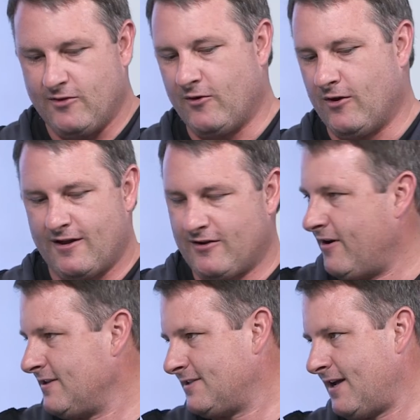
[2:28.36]
you know, there are a lot of
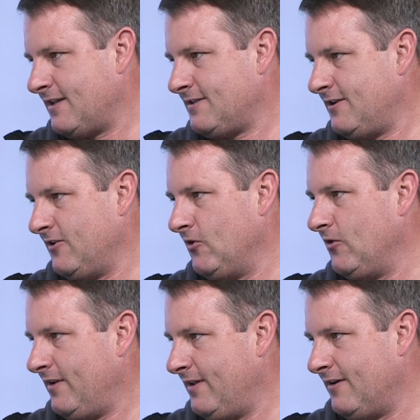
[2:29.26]
great sites
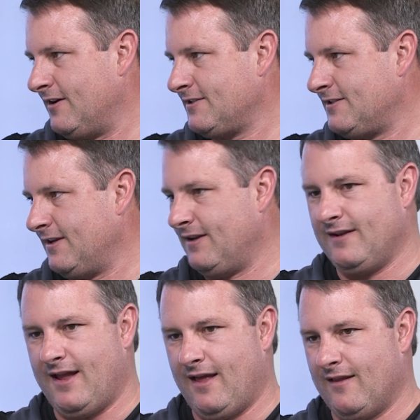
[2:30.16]
here in
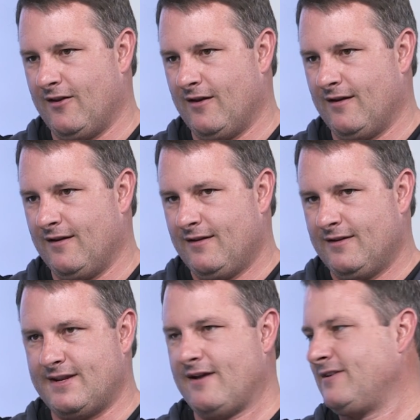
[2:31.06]
Austin, and
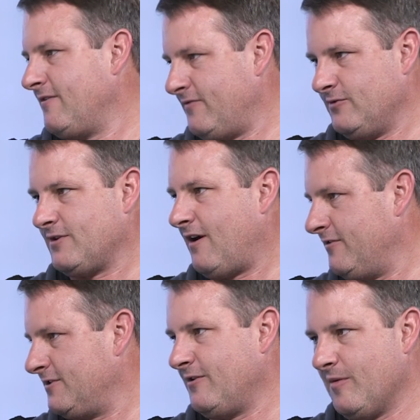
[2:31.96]
downtown views
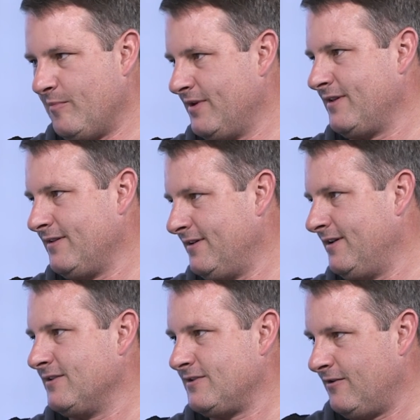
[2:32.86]
obviously are a big
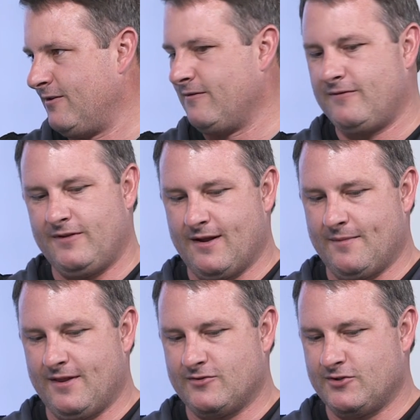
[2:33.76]
thing. And so, if I
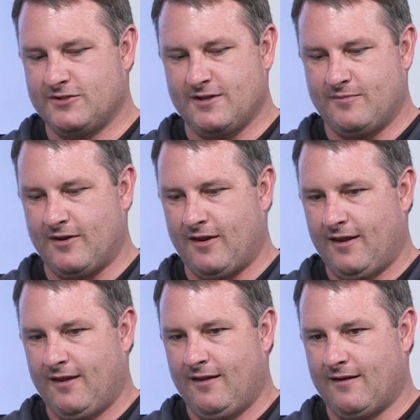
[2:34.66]
mean, there's just something
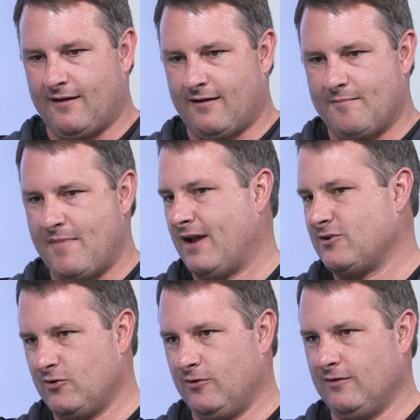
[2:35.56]

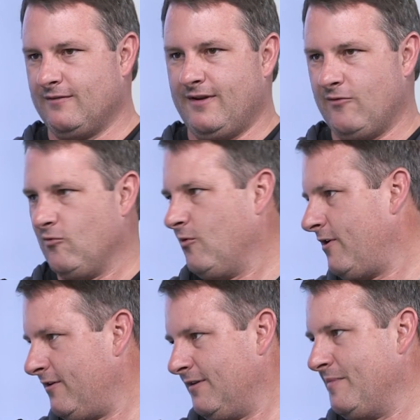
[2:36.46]
magical and
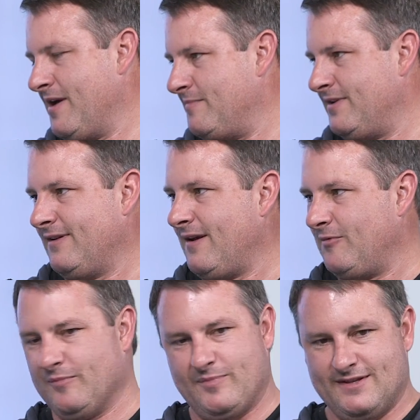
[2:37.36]
royal about being
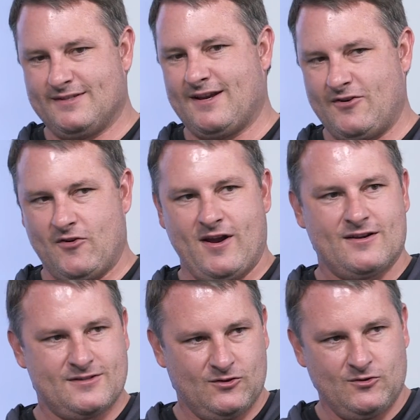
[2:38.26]
able to be inside your
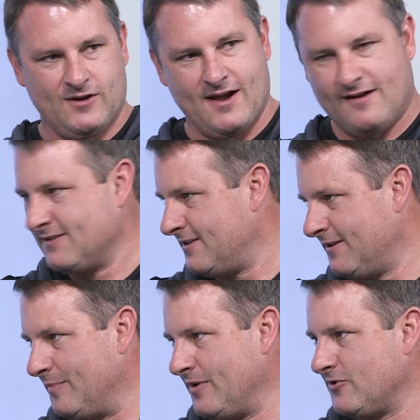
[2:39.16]
house and look out and see
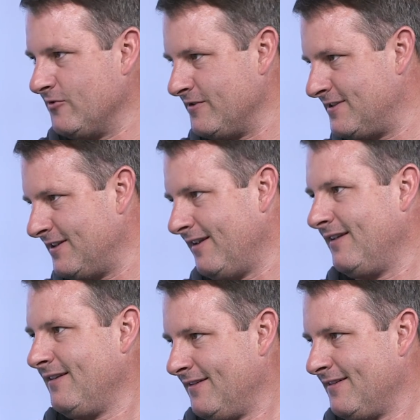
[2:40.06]
a picture of the city.